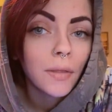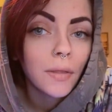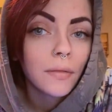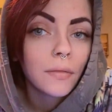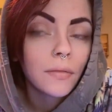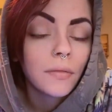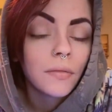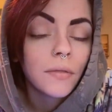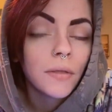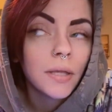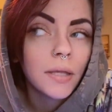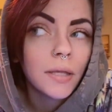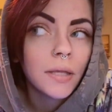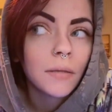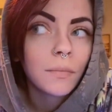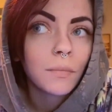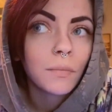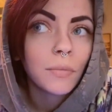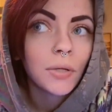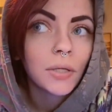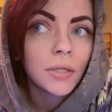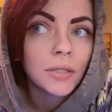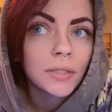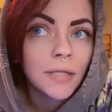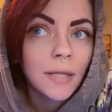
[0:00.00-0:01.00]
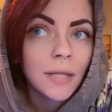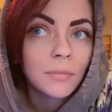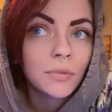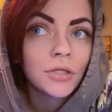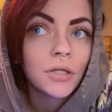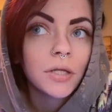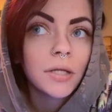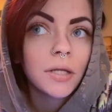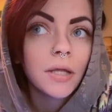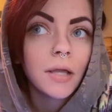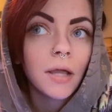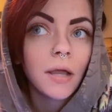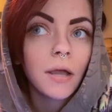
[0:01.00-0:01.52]
The
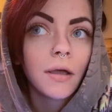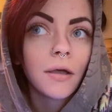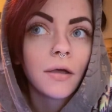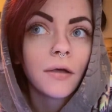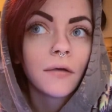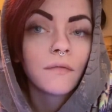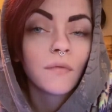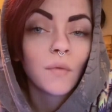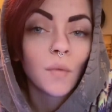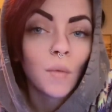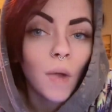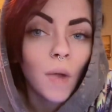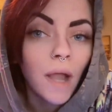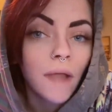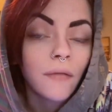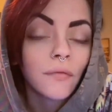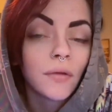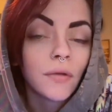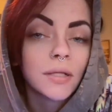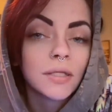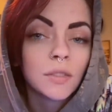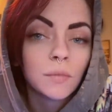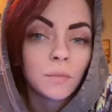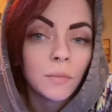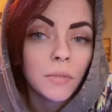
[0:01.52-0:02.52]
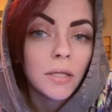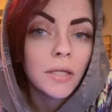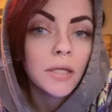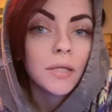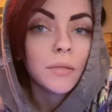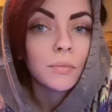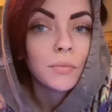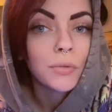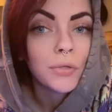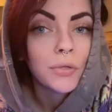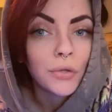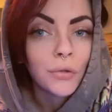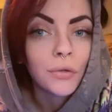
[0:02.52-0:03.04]
perception of wyverns being
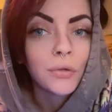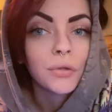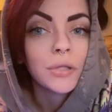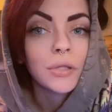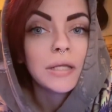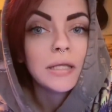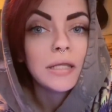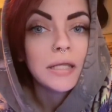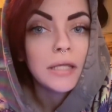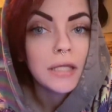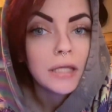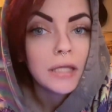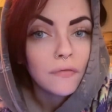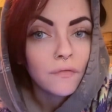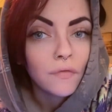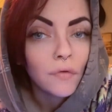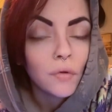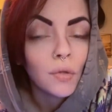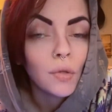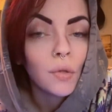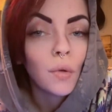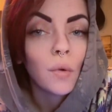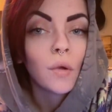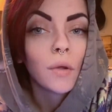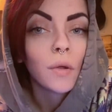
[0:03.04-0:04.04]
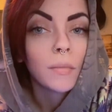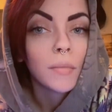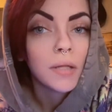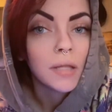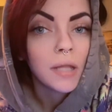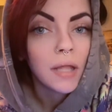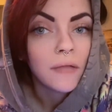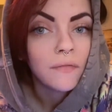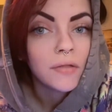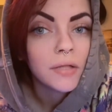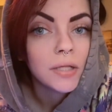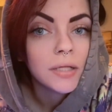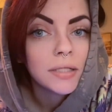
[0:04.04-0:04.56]
purely evil or
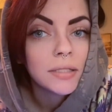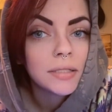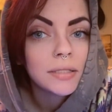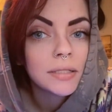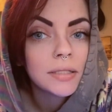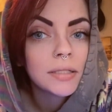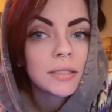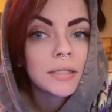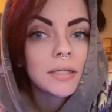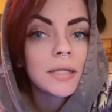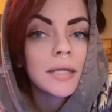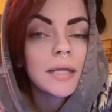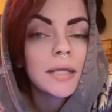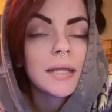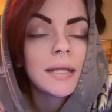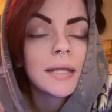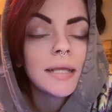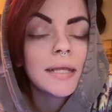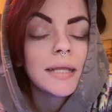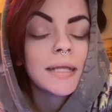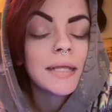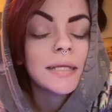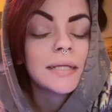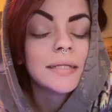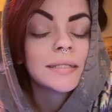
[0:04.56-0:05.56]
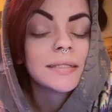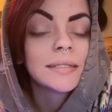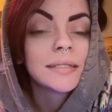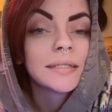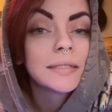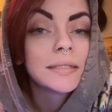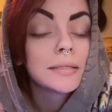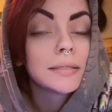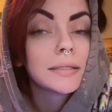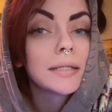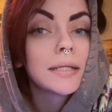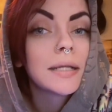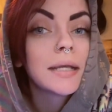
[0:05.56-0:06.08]
malevolent is
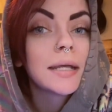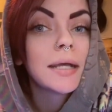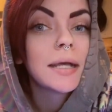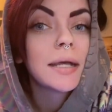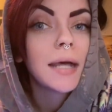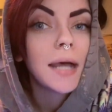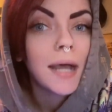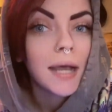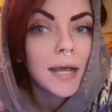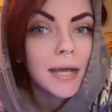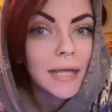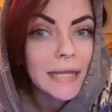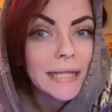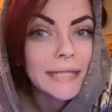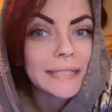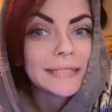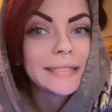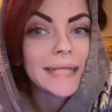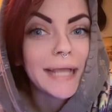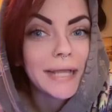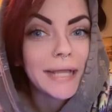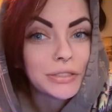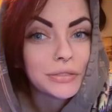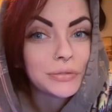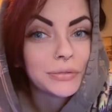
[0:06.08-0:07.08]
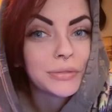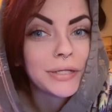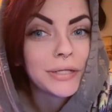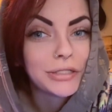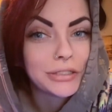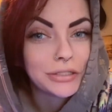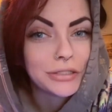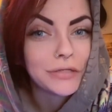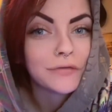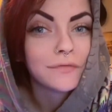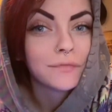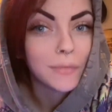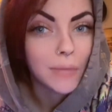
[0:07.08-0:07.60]
an
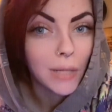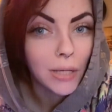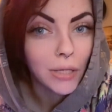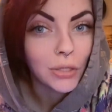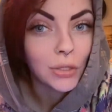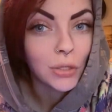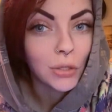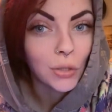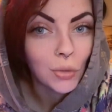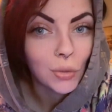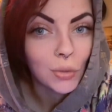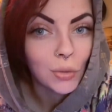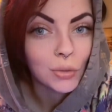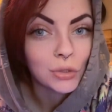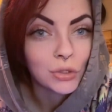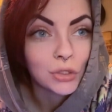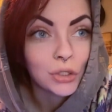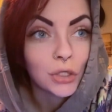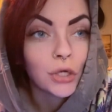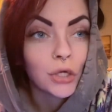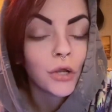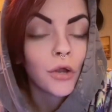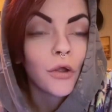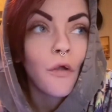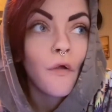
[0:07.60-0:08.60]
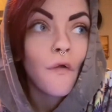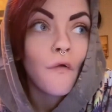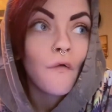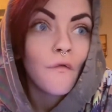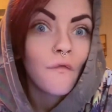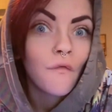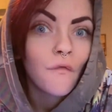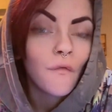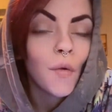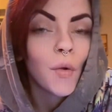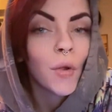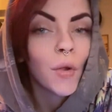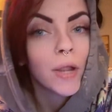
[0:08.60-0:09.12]
exaggeration of modern culture
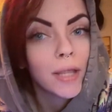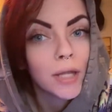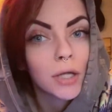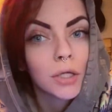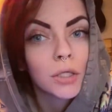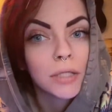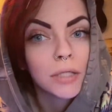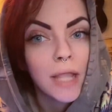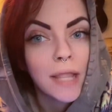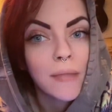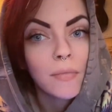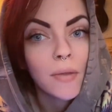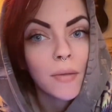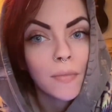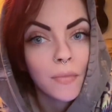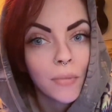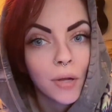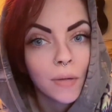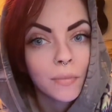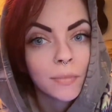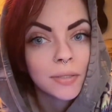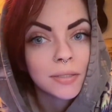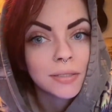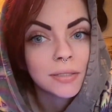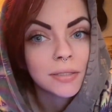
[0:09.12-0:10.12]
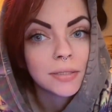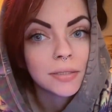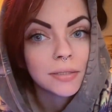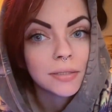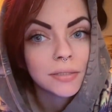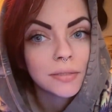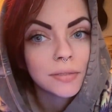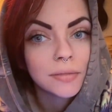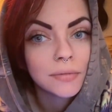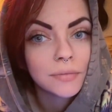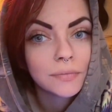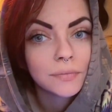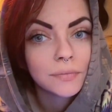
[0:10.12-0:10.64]
for entertainment purposes.